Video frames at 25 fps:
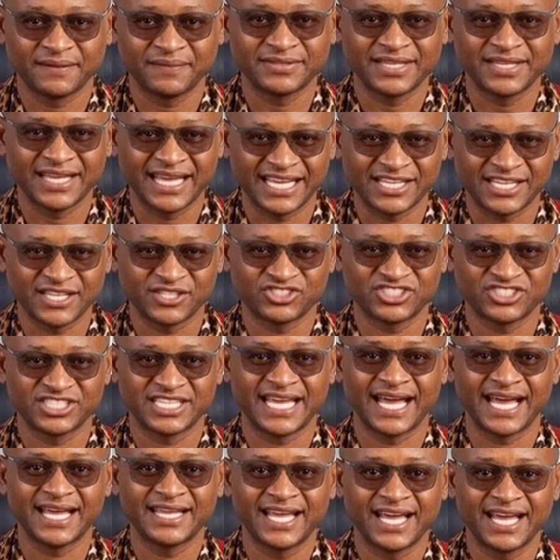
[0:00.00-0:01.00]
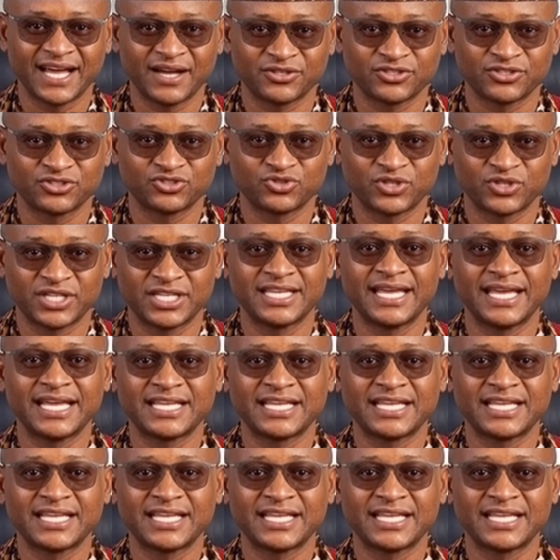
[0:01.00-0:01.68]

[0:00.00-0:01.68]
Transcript: The energy and health drink